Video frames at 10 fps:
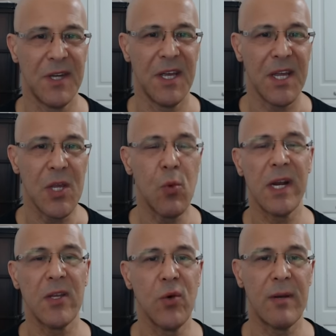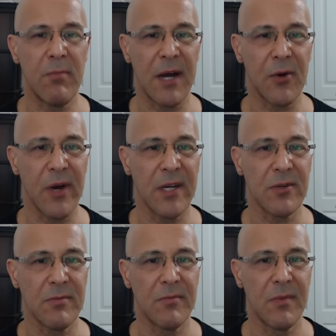you want to do it in
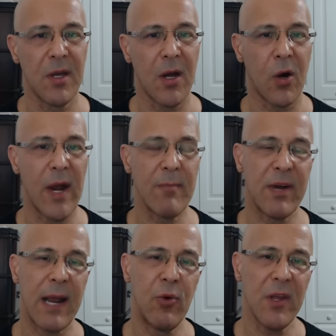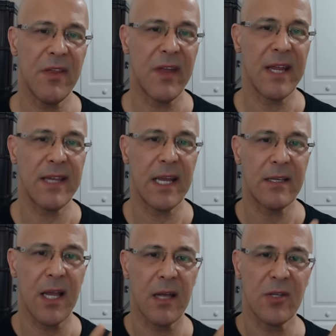moderation all right but i really think that uh,